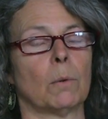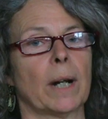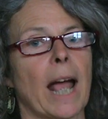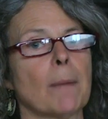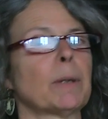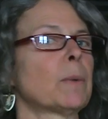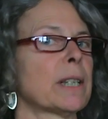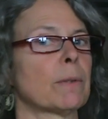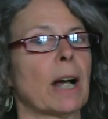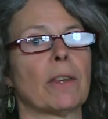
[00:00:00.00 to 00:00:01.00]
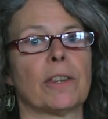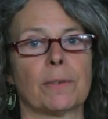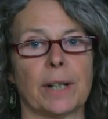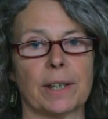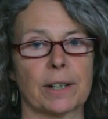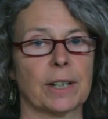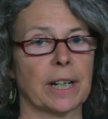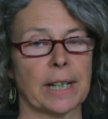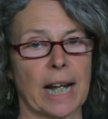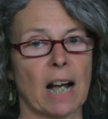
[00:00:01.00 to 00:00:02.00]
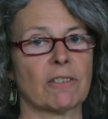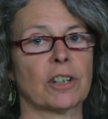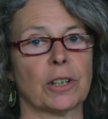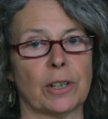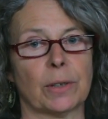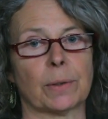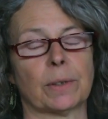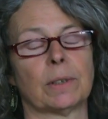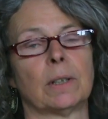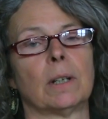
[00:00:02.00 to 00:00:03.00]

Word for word: What happened was around 3:30 in the afternoon